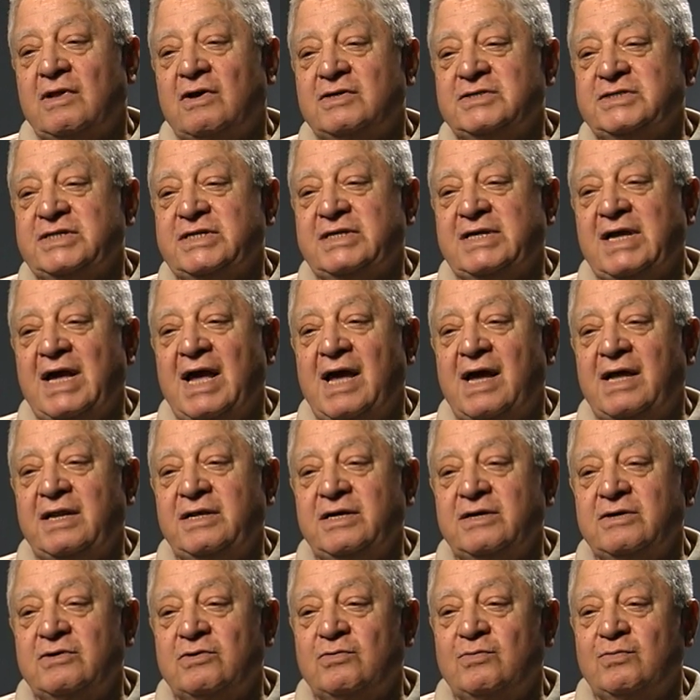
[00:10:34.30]
it down to
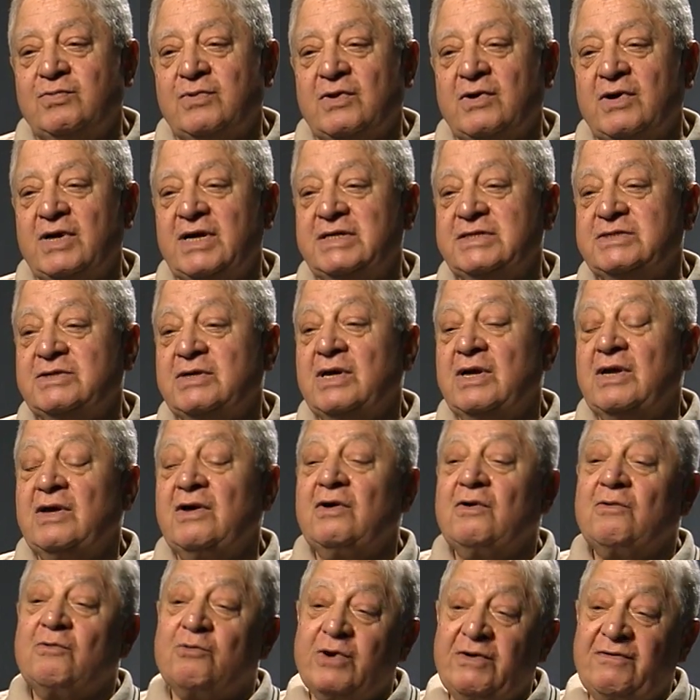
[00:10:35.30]
your employees.
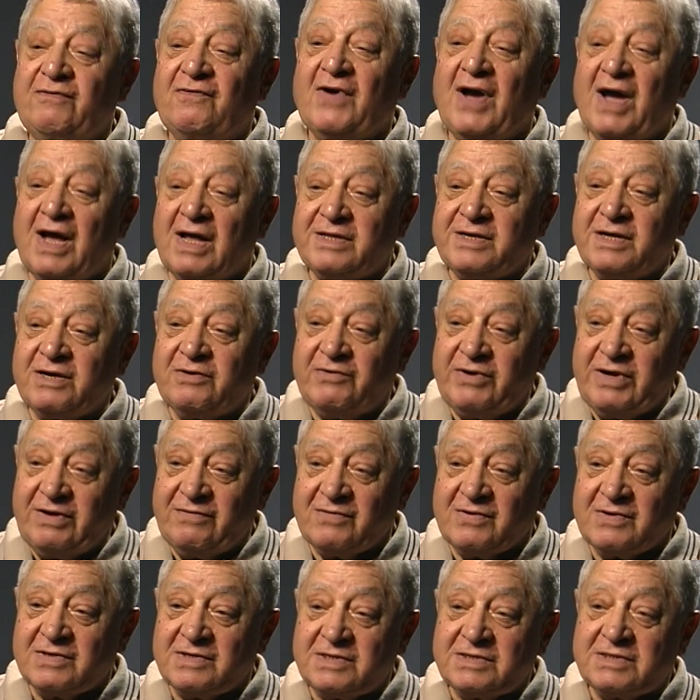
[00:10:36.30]
We filed a
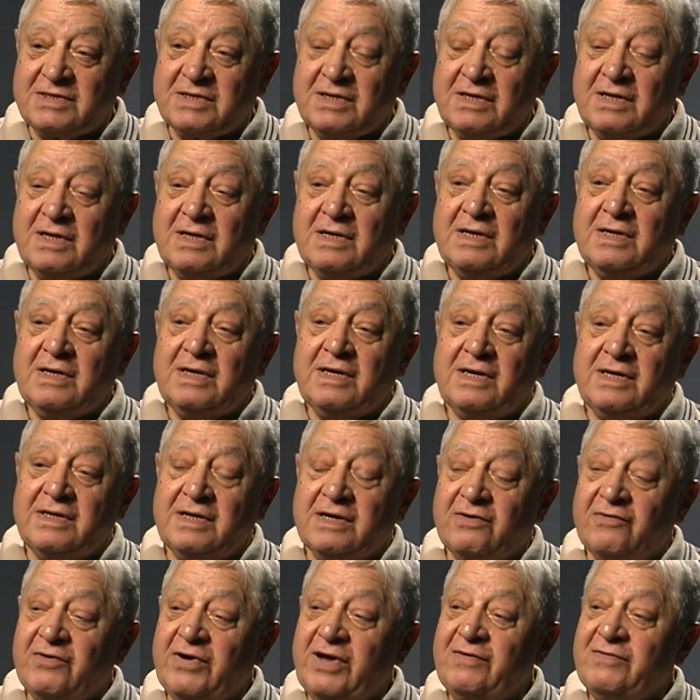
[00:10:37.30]
grievance, and the
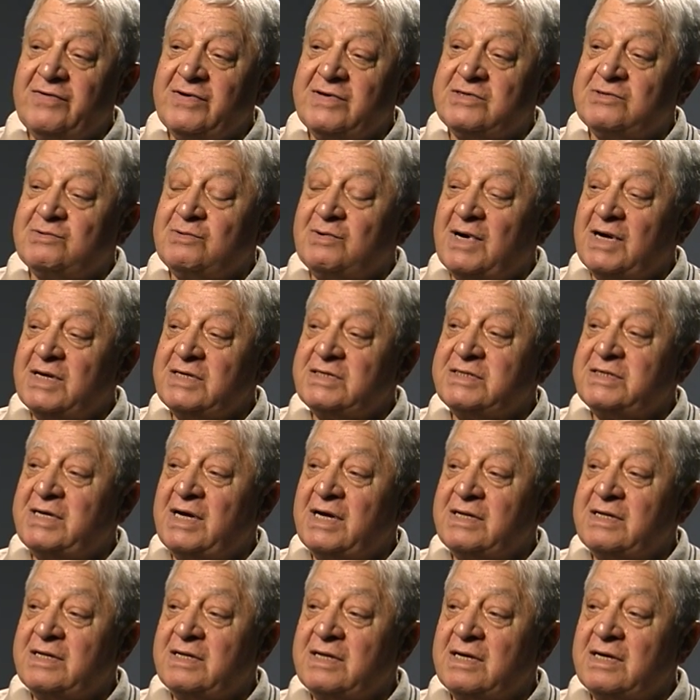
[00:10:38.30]
grievance was
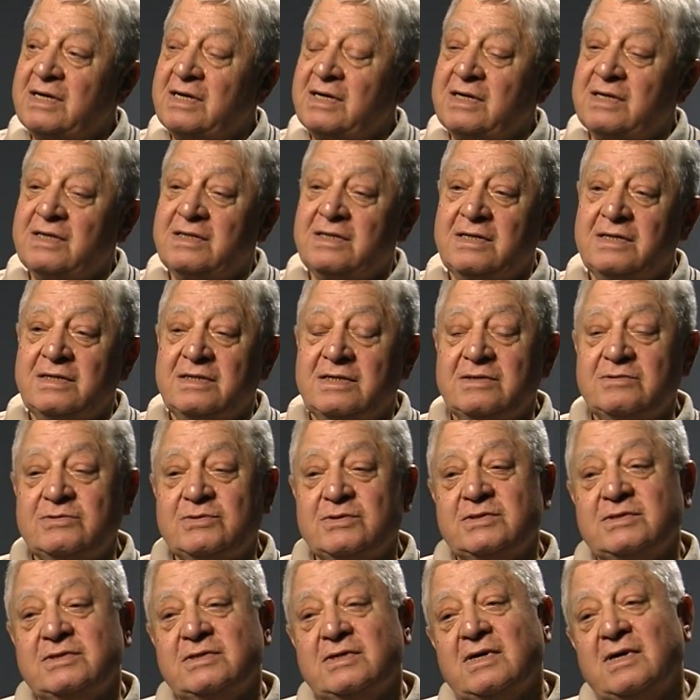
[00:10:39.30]
that this
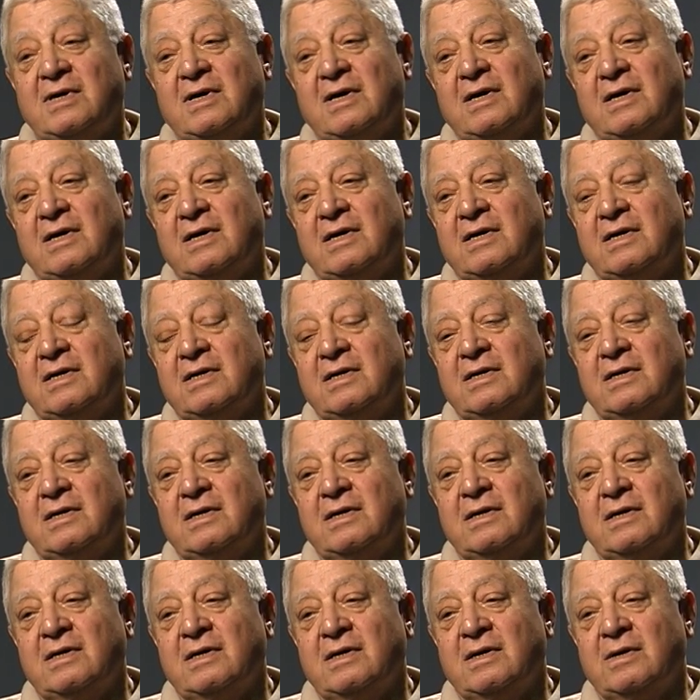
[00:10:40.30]
was a
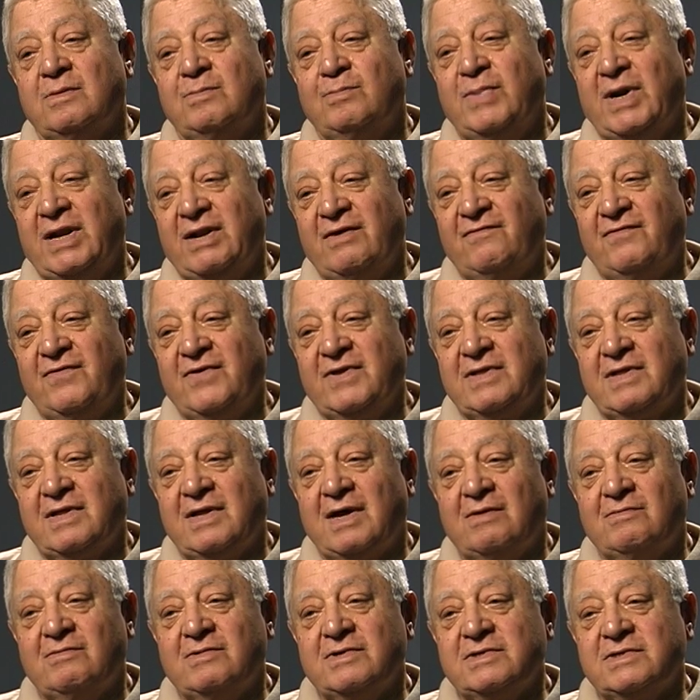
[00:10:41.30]
benefit
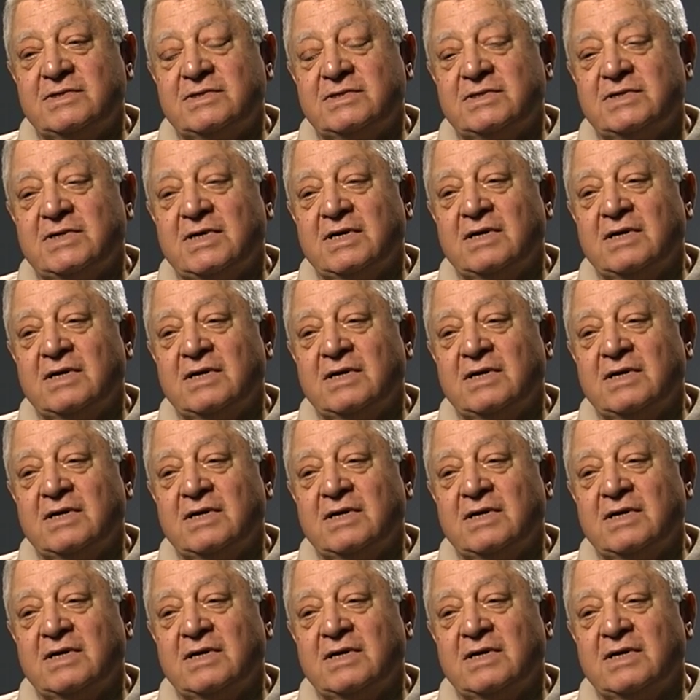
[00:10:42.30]
that was